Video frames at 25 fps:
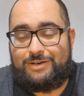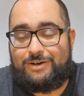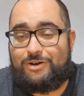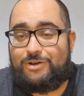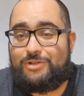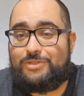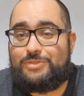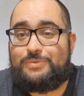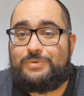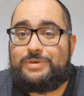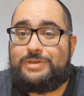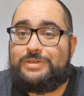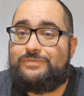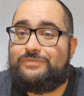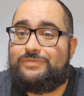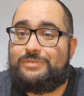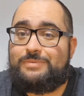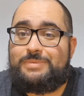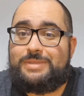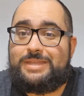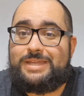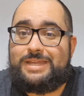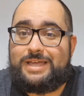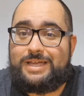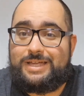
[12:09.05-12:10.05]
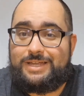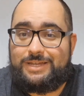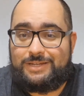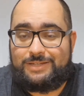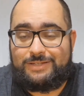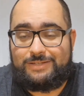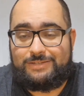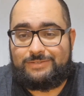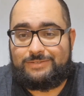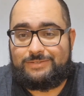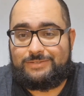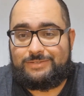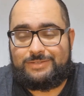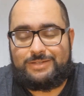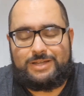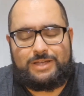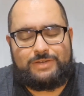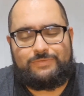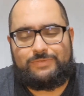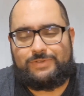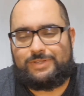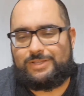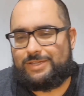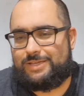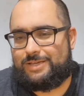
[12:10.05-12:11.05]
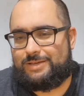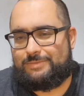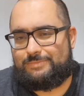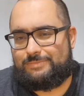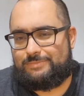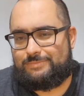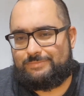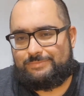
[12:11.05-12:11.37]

all the way from the 90s. Not really.